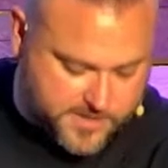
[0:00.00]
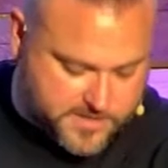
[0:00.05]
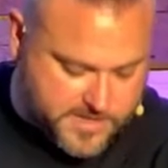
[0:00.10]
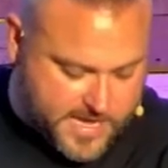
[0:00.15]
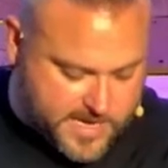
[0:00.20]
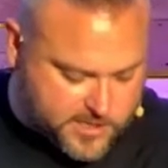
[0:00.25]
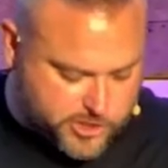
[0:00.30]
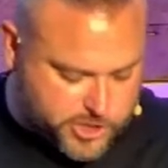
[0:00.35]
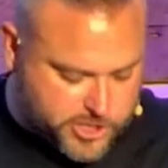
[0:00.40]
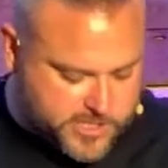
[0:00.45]

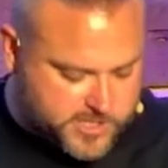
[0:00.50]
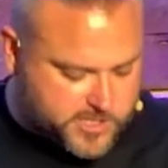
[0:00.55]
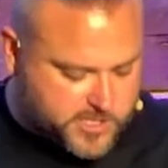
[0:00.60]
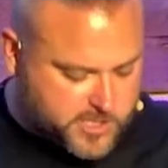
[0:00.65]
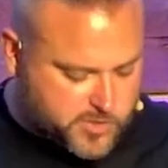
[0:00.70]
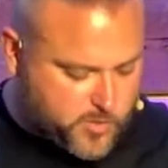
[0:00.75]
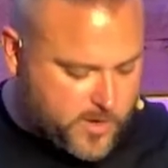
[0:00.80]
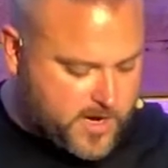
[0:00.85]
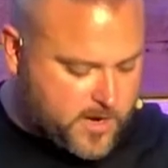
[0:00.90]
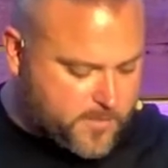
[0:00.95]
Then
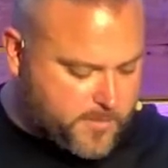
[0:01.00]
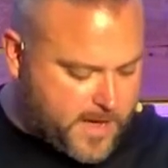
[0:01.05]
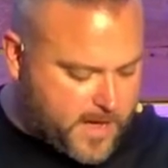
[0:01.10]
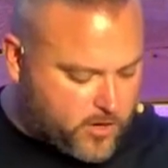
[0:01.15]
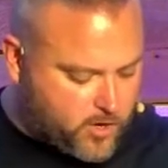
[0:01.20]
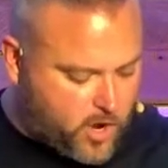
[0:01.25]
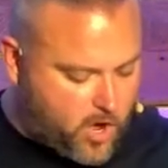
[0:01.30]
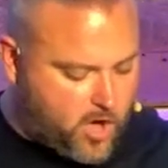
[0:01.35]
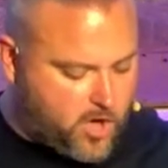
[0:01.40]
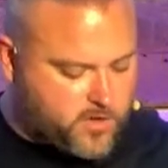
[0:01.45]
Jesus went
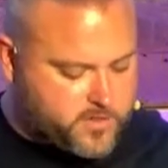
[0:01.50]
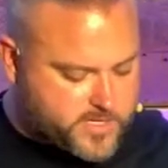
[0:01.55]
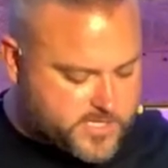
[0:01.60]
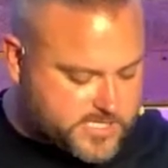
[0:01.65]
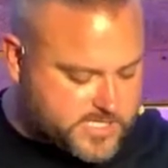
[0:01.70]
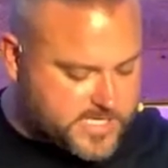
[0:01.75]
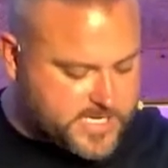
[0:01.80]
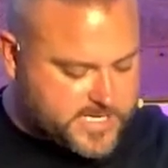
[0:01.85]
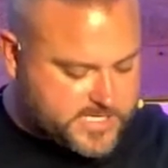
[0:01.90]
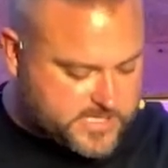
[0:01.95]
about all
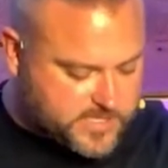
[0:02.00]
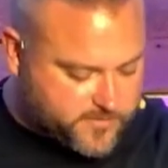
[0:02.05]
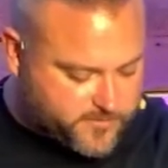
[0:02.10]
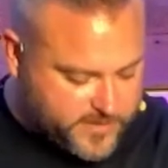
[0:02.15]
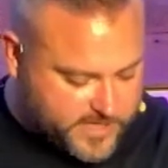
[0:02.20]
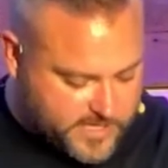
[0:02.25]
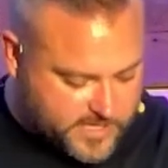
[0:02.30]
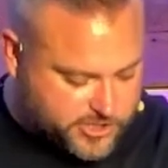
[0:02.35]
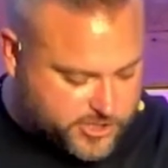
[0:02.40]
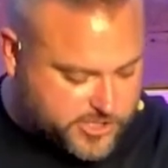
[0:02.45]
the cities
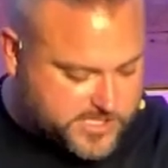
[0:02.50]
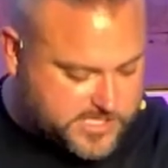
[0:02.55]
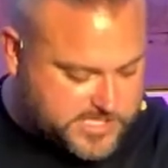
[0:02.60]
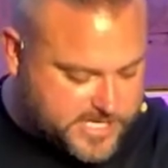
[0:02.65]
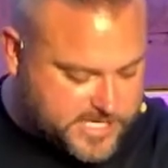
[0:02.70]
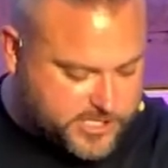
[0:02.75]
and villages,